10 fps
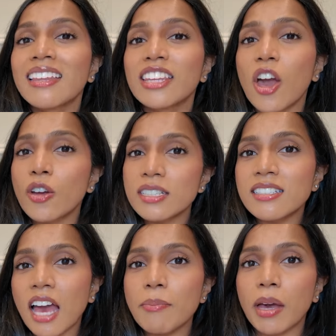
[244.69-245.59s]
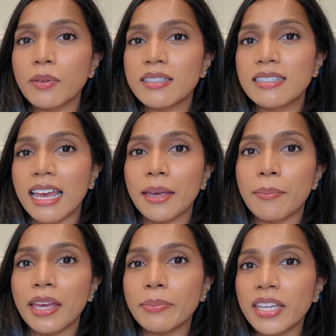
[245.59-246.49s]
The only time I would say
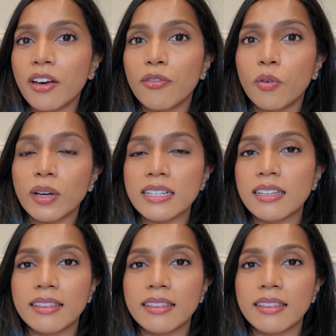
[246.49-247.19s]
maybe avoid